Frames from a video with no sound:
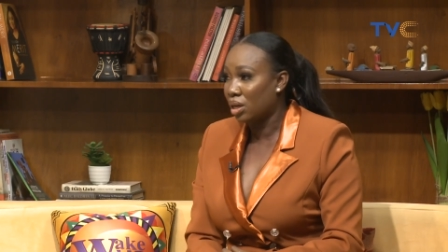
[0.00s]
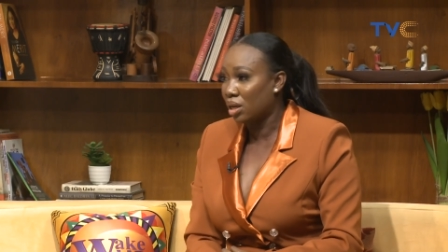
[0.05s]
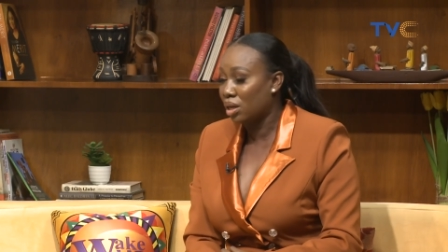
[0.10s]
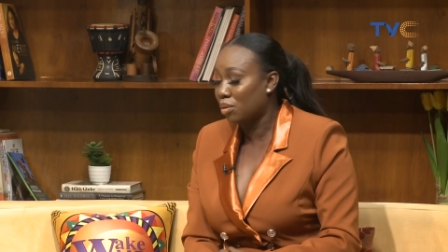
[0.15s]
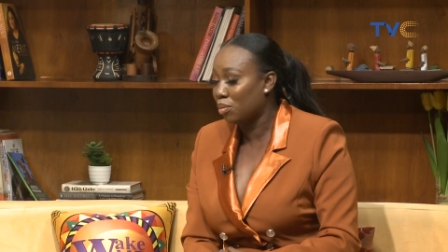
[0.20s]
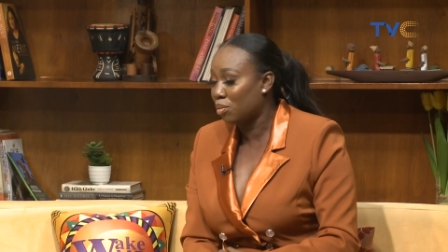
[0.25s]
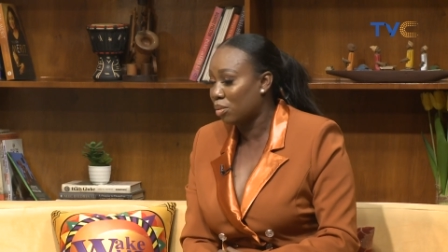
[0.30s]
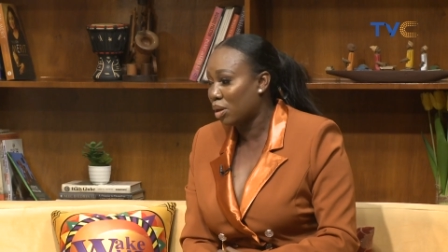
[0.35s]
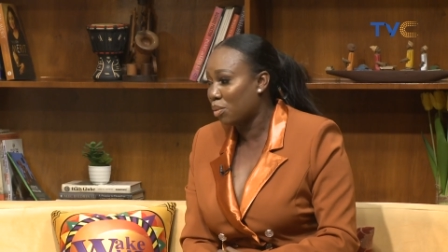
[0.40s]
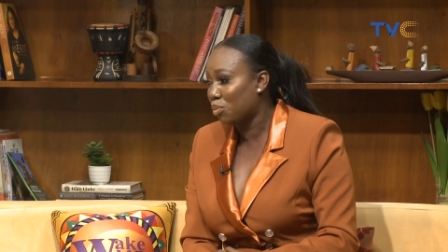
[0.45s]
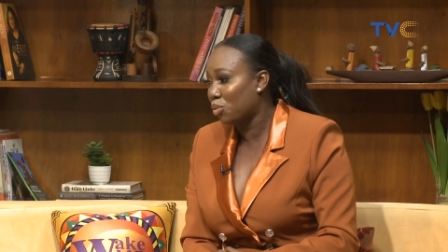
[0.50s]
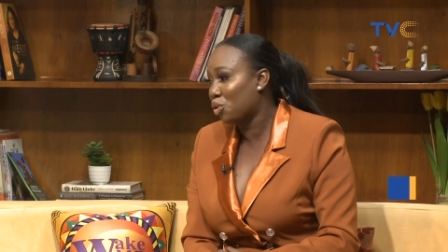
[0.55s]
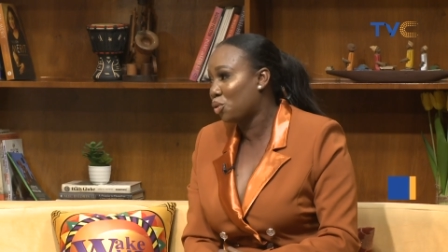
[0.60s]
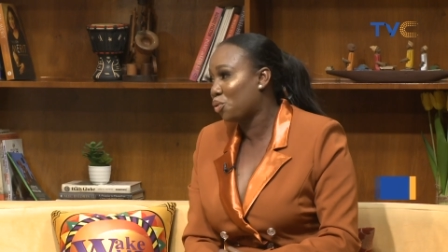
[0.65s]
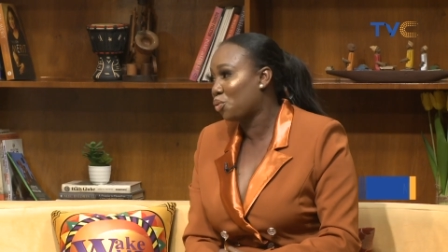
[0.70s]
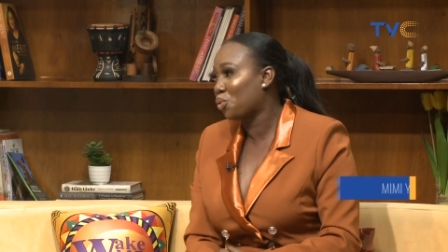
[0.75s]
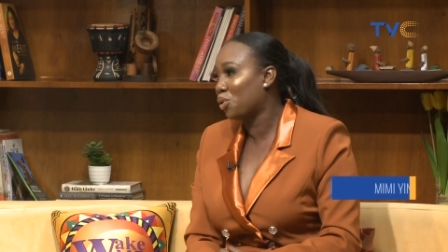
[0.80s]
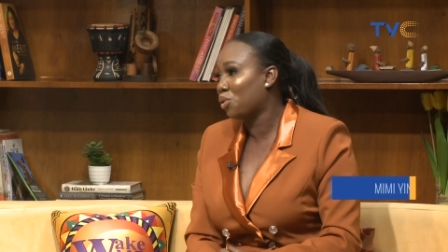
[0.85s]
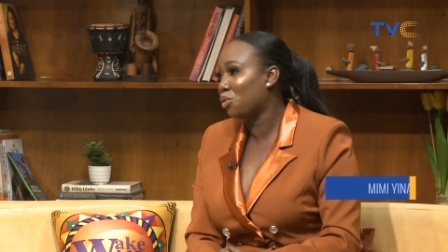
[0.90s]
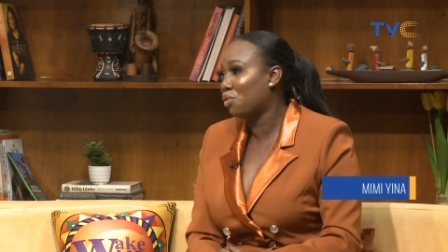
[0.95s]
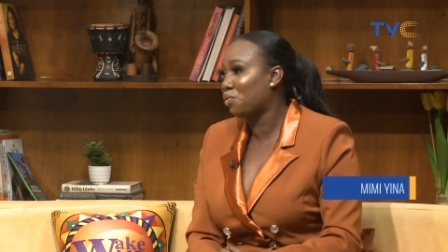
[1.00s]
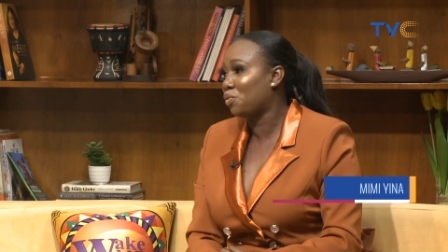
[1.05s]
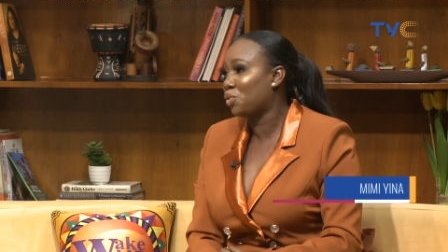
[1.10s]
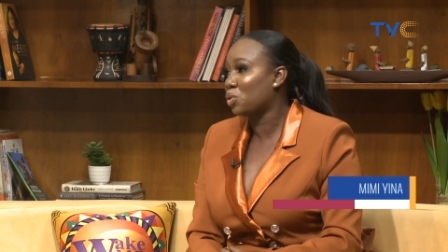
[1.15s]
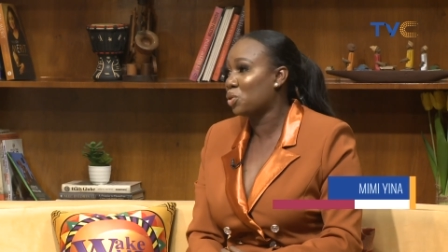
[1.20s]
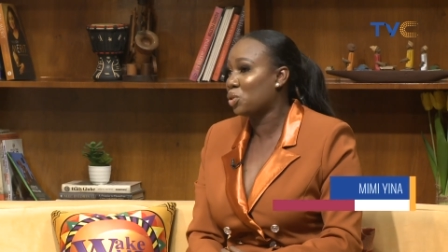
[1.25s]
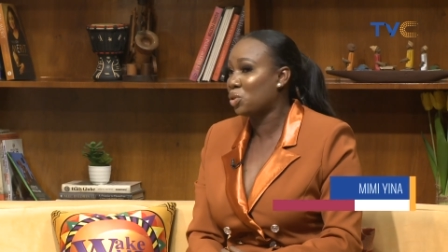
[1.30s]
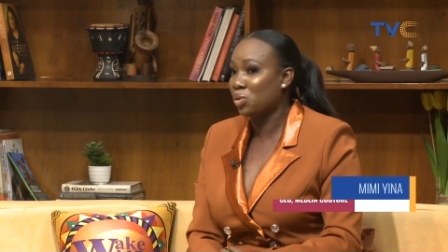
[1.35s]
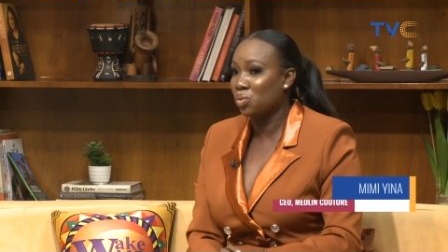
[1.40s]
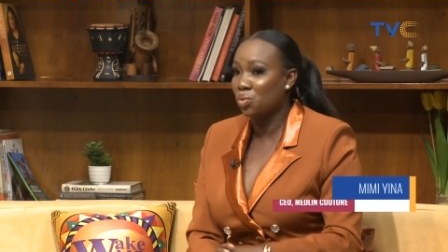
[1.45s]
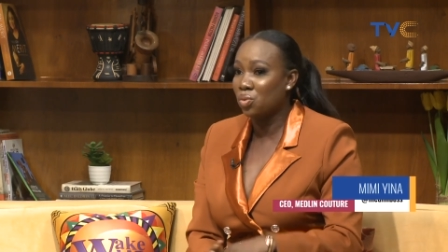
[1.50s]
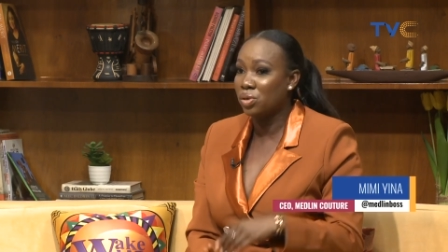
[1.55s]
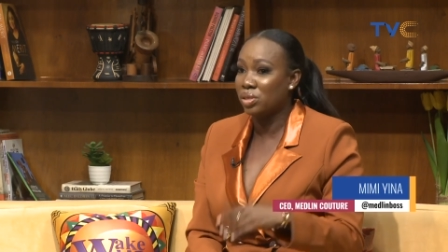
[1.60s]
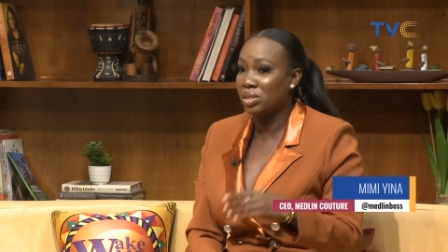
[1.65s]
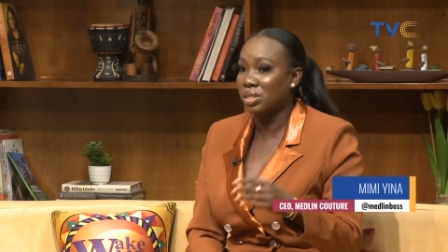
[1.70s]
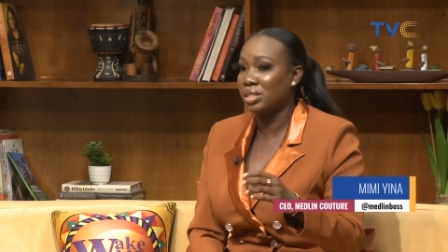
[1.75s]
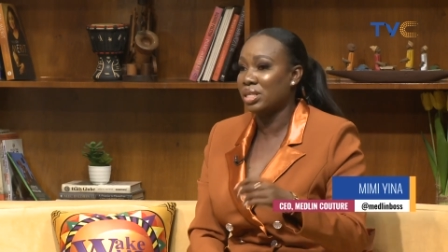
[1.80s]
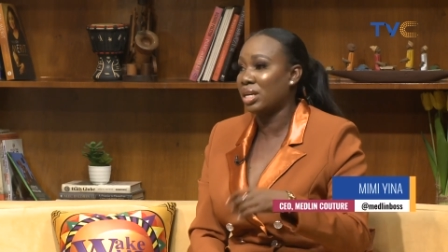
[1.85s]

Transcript: Um, I'm not one of those ones